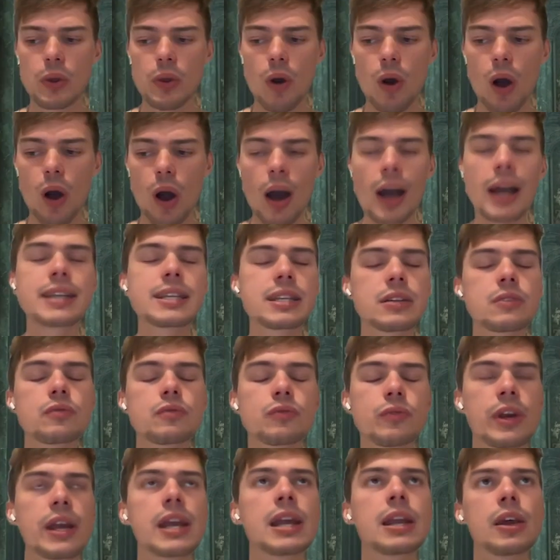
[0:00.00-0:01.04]
I didn't
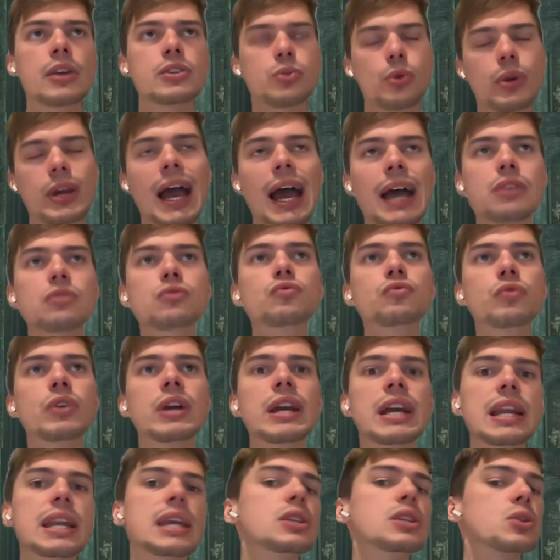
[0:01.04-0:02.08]
realise, or it hadn't
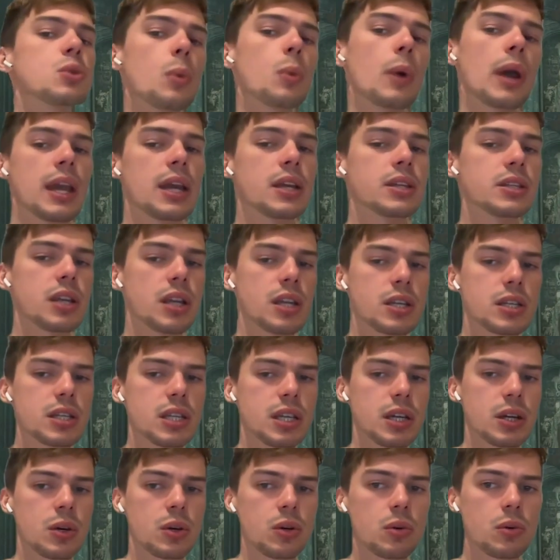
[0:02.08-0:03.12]
really twigged
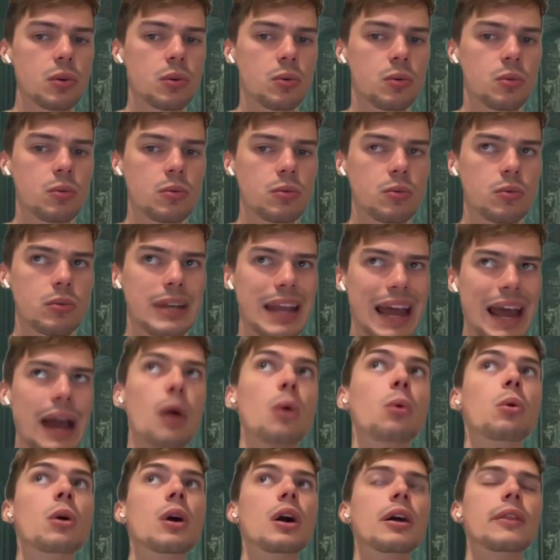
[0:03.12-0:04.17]
until
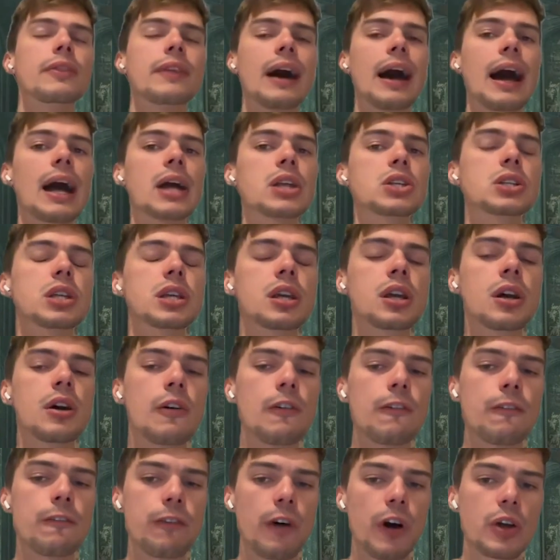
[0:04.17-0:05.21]
now, that actually
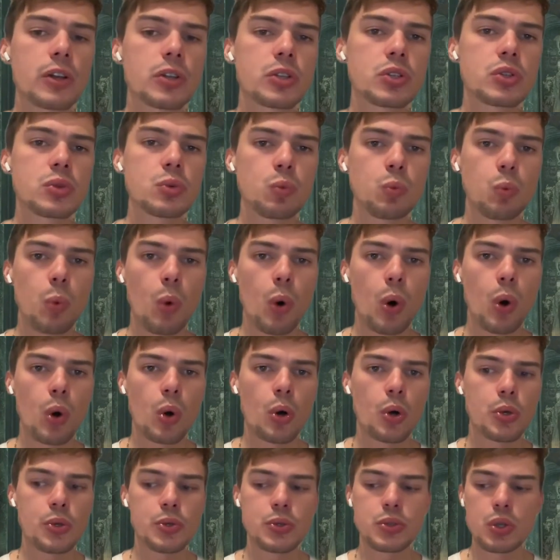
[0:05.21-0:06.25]
Fudge
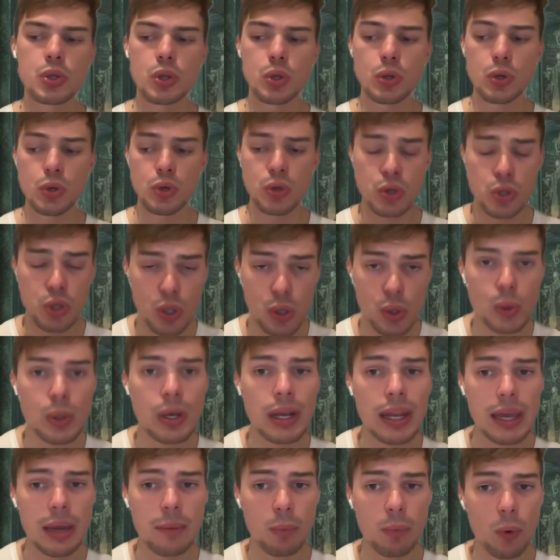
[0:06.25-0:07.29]
was
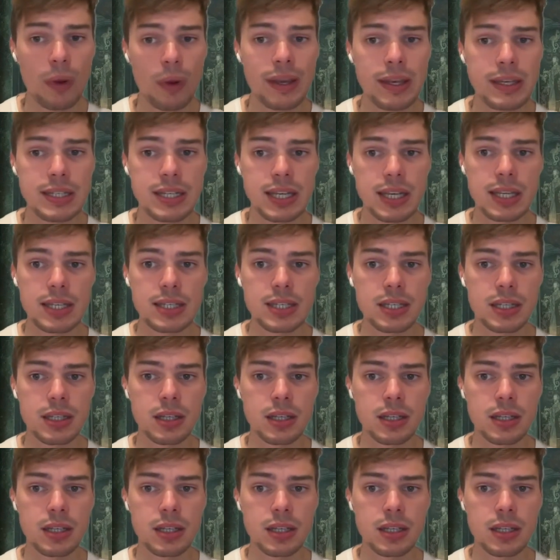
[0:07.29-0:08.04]
newly appointed